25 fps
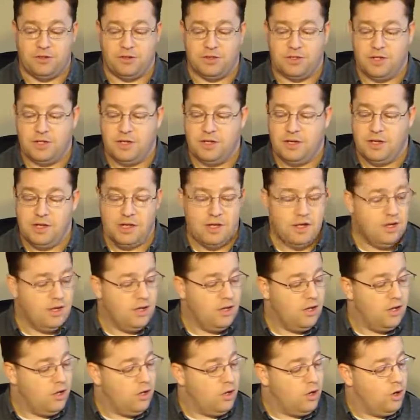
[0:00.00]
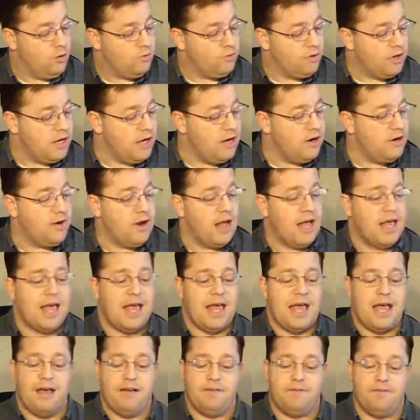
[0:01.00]
housing. Over here I
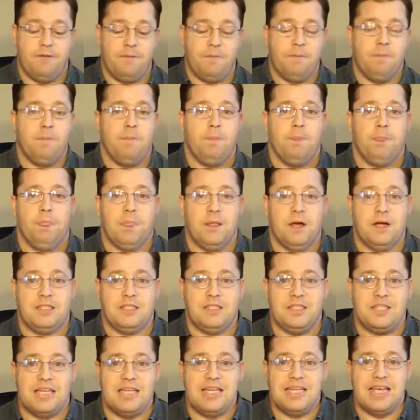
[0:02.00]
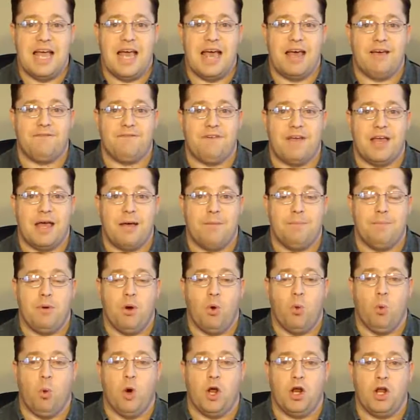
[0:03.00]
have a
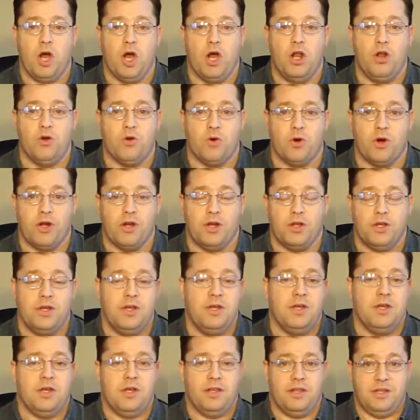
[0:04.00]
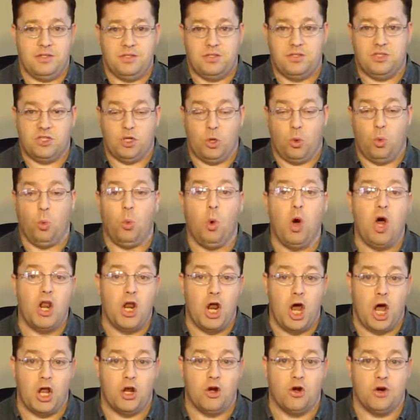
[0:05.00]
TFM100. Now this is a
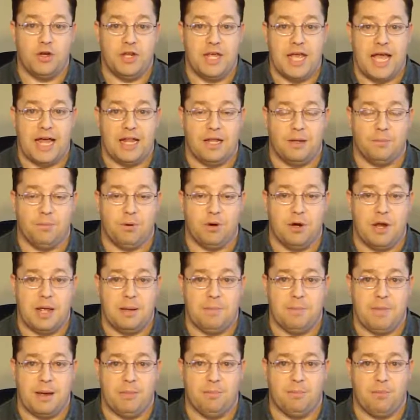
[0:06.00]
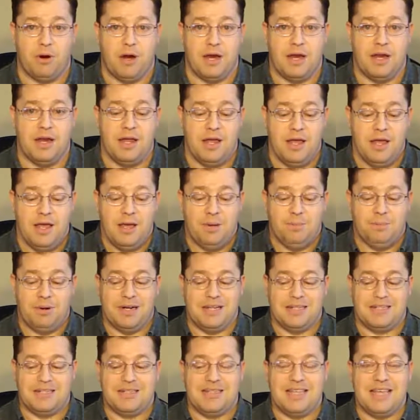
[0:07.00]
100 gallon per day membrane,
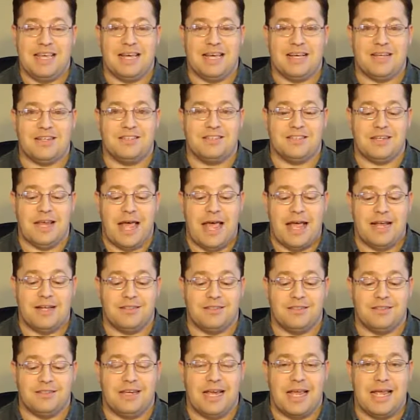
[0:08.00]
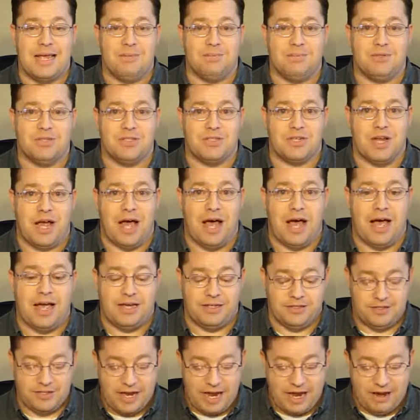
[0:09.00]
but it's the exact same
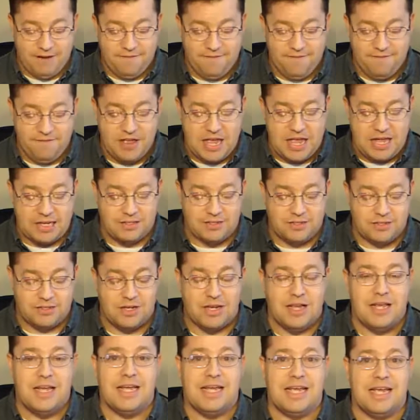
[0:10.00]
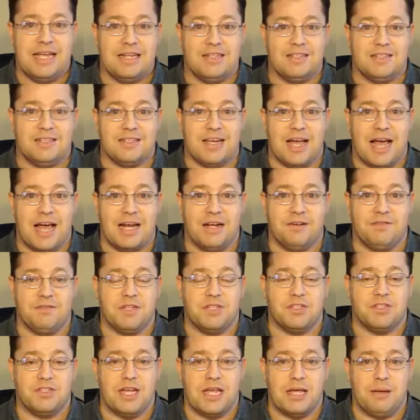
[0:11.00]
size and fits inside
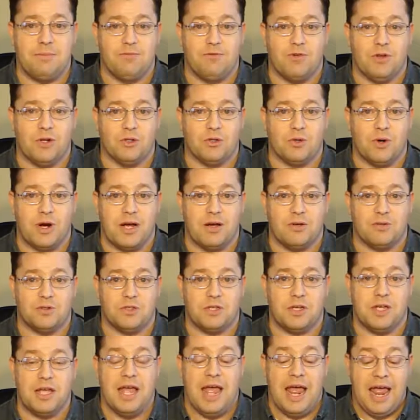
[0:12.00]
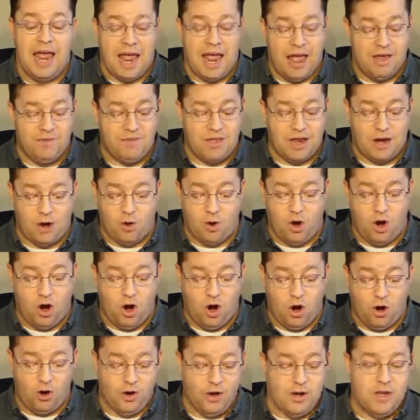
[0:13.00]
of the same filter housing and there
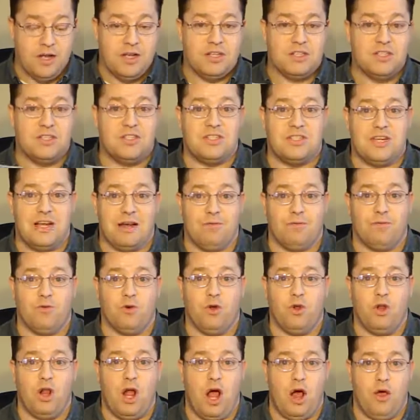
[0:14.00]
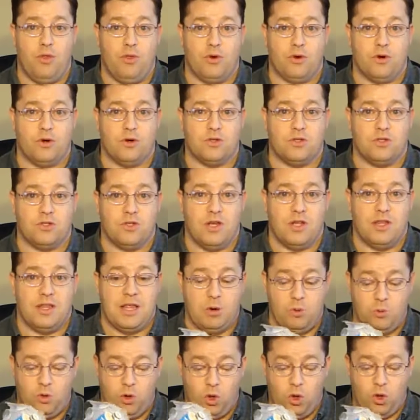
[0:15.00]
are several others
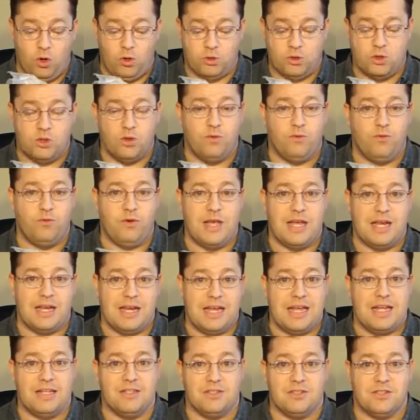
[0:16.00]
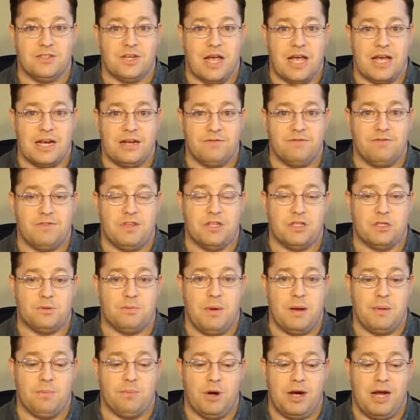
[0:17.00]
that will also fit inside of
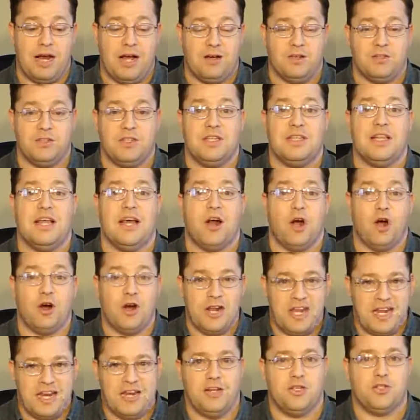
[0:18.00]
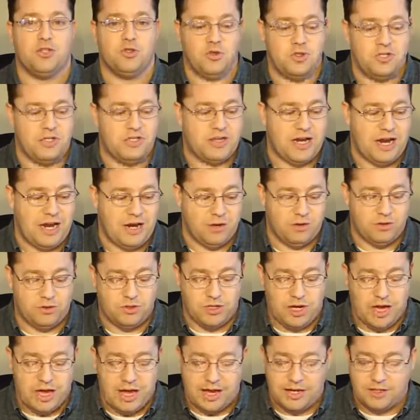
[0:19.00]
this membrane housing that are industry
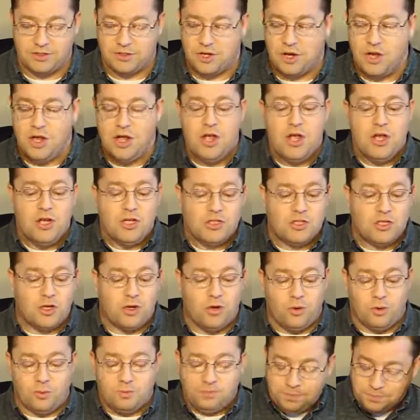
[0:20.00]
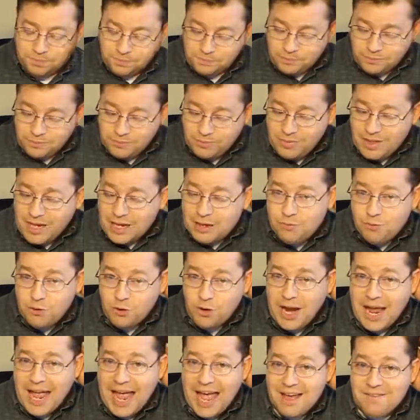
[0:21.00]
standard size. So if
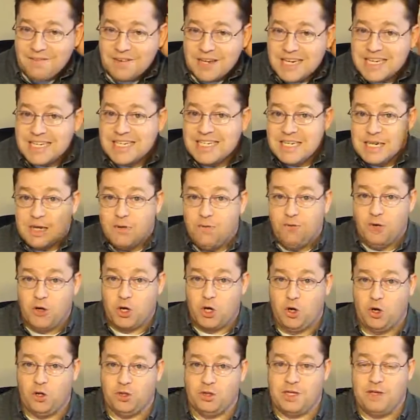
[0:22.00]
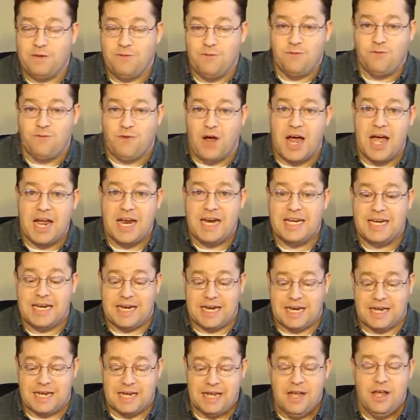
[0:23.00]
you're having difficulty
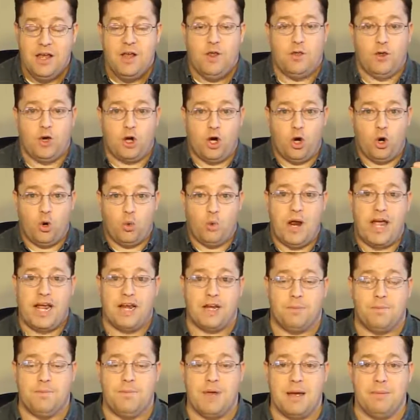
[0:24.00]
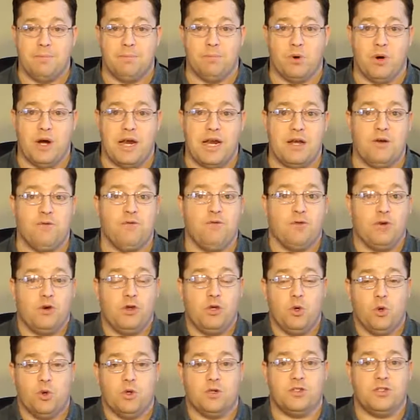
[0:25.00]
finding the correct membrane
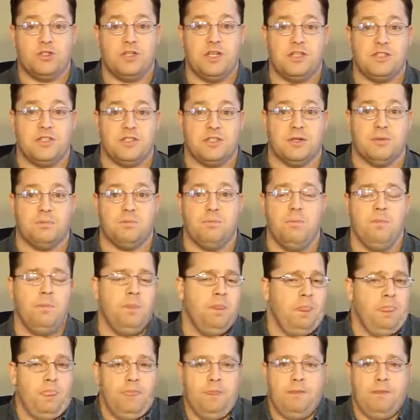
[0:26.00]
for your system,